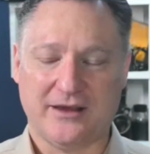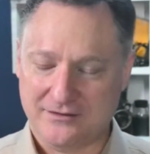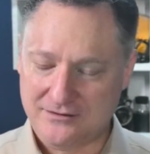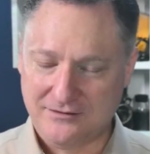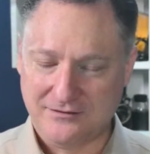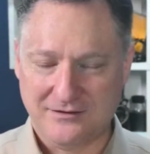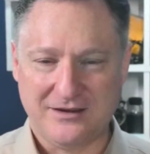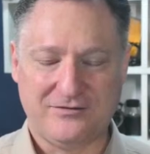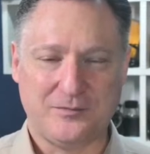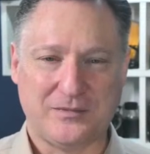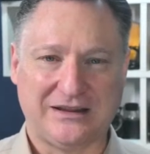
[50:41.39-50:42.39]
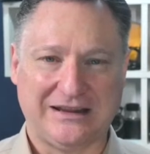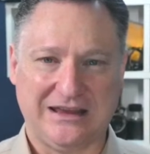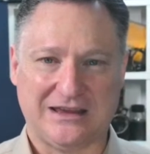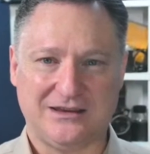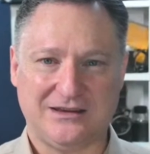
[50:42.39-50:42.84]
and give them the
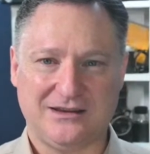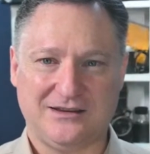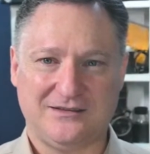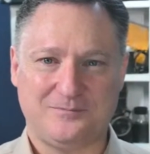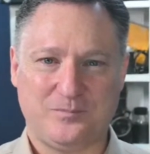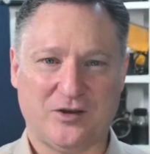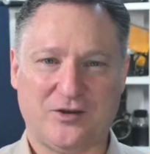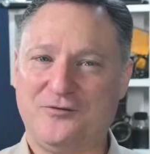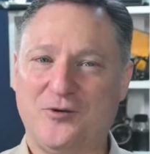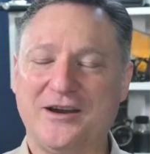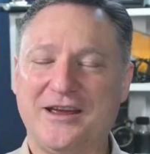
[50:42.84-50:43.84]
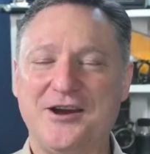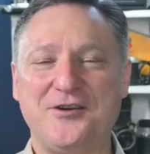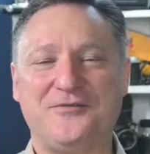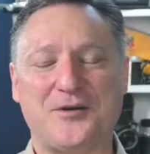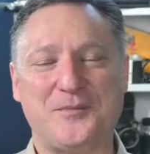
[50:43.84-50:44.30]
link. Looking forward to
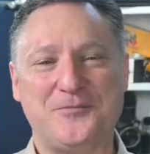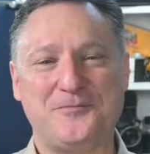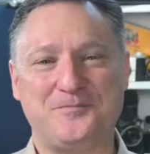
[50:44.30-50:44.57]
hearing from you.